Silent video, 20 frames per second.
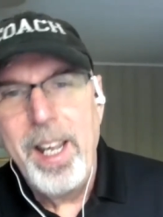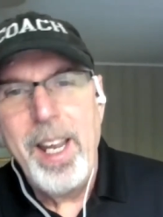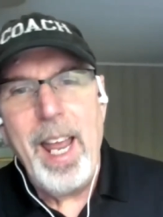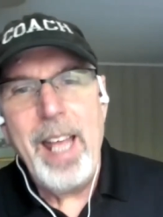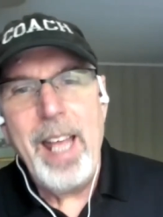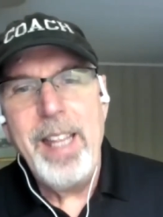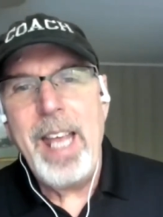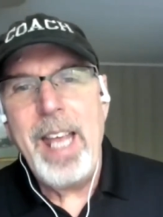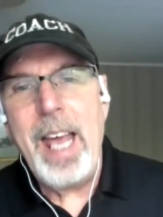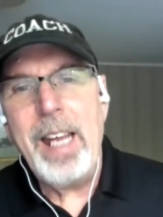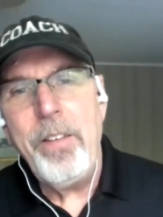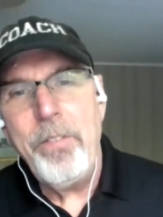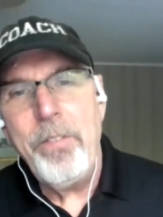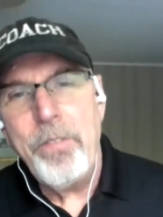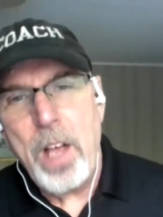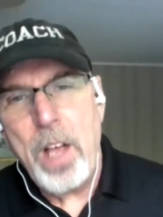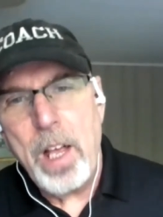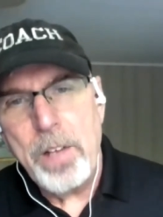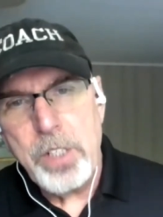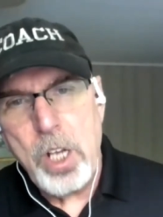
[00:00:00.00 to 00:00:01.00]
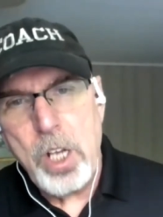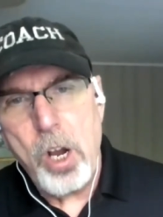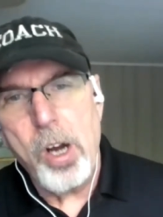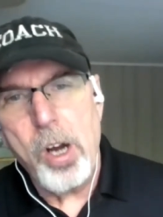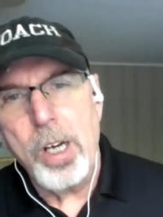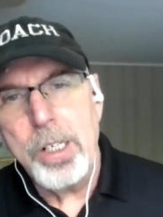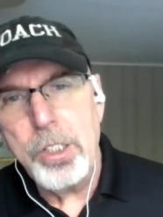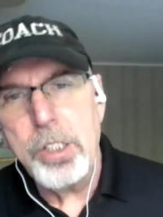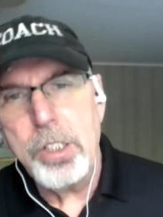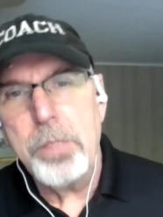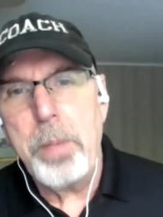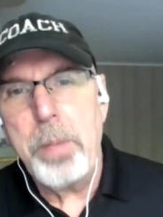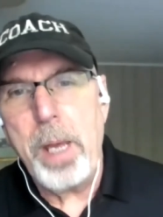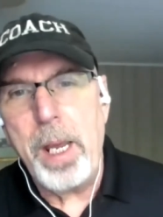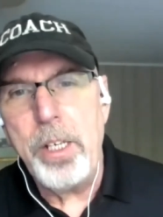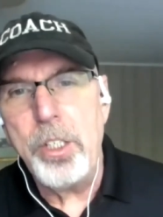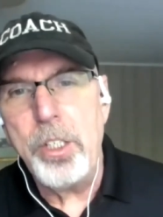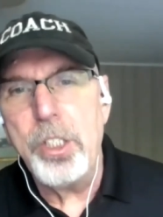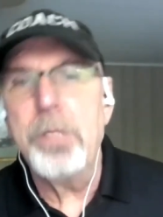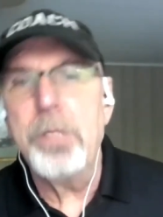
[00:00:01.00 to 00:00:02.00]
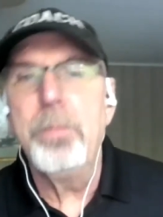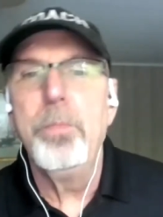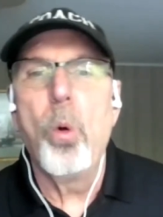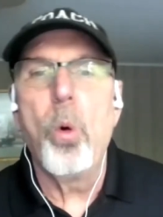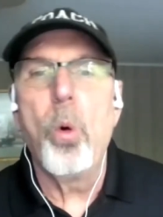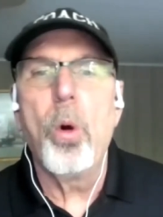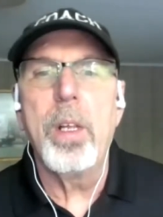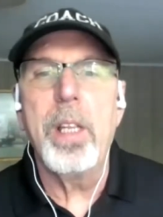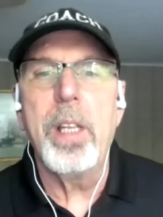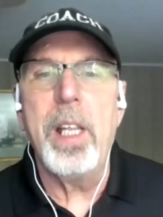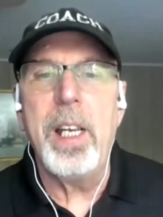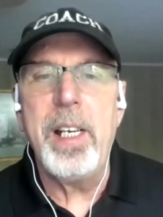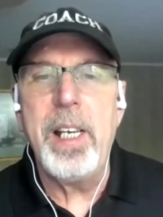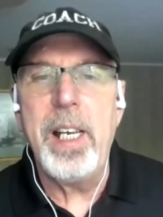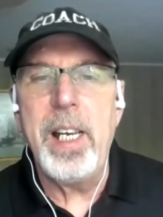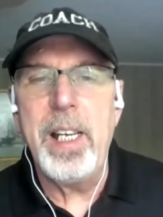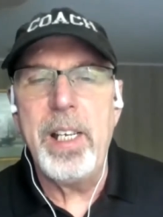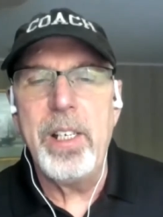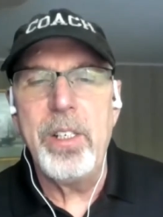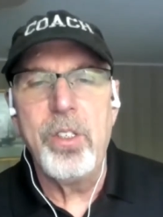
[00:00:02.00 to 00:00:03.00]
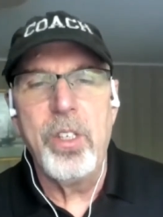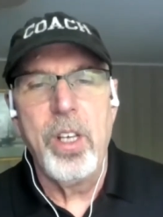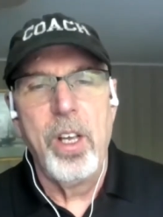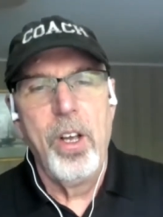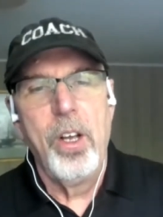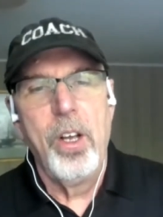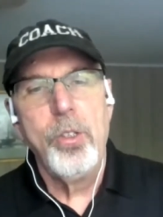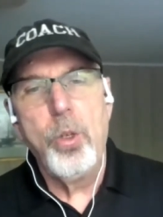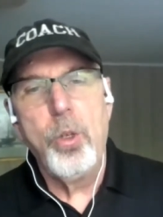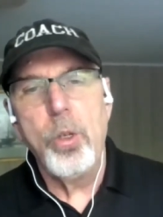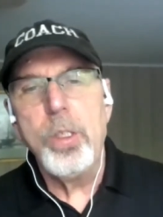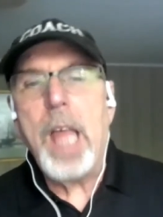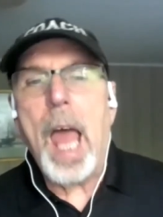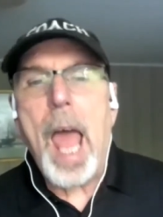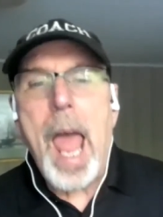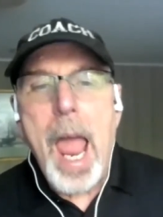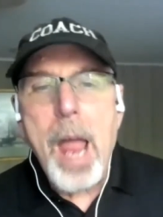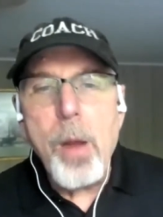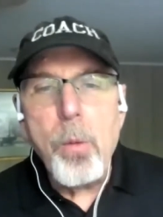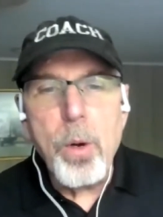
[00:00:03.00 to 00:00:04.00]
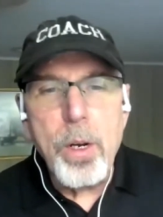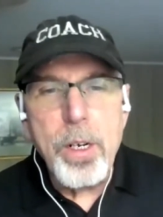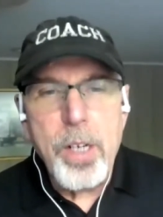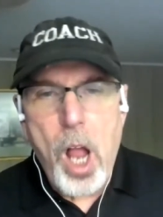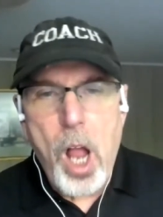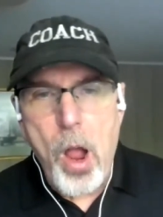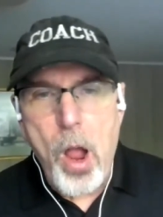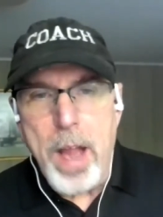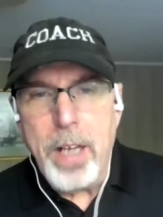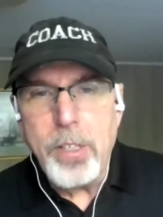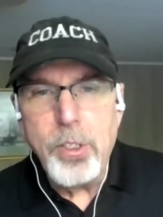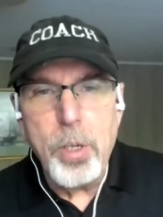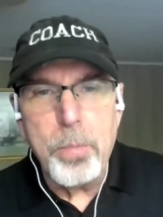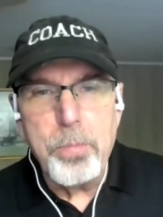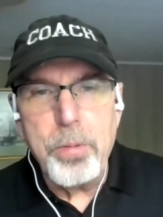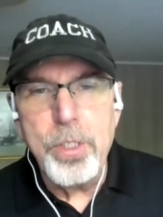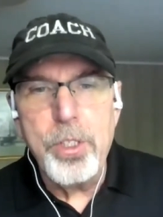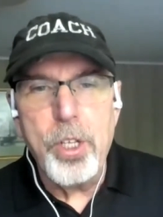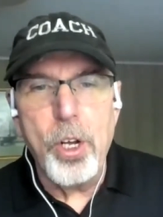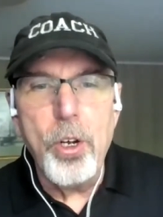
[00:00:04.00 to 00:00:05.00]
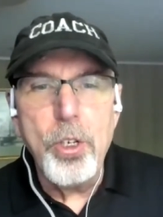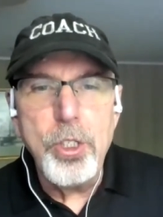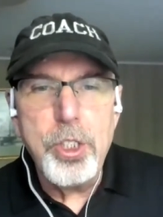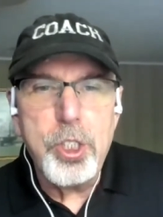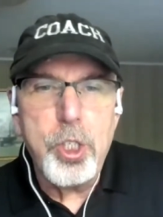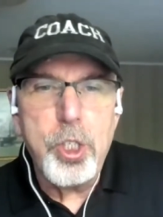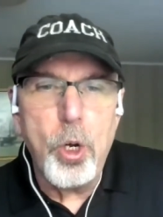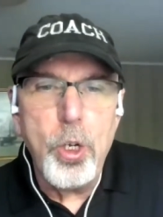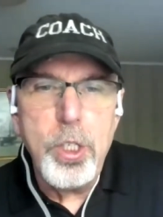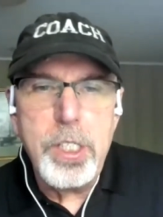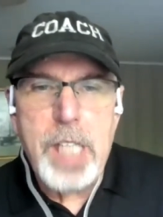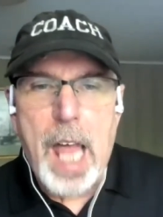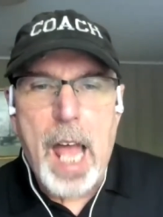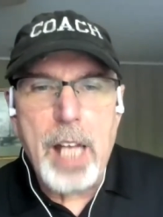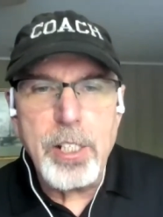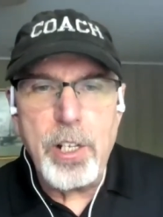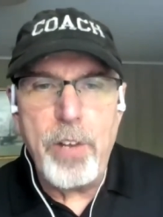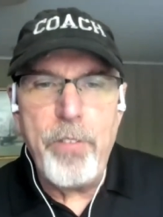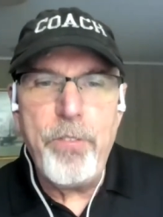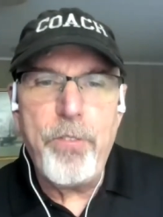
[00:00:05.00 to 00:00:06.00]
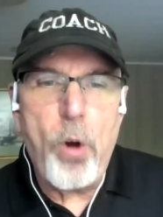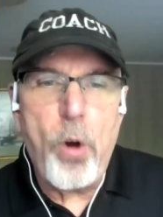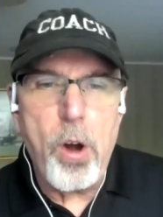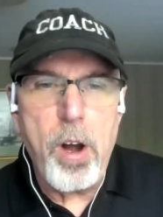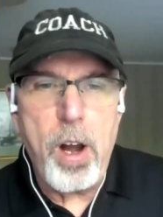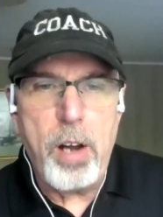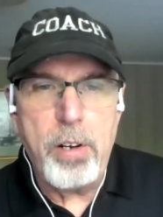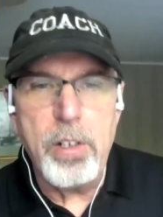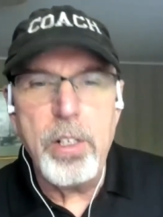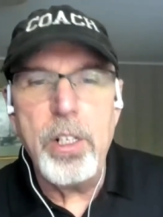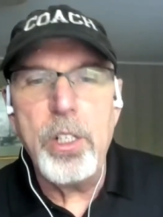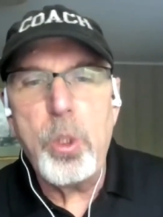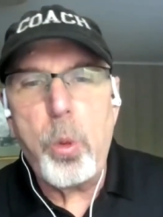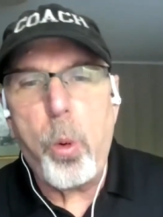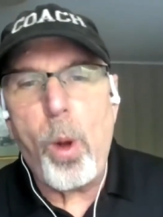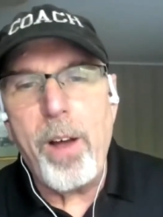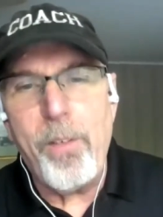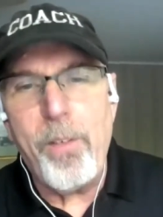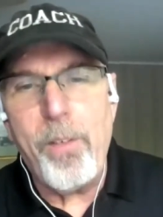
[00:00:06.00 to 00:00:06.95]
And that involves heart space more than it is today we're going to produce 2,412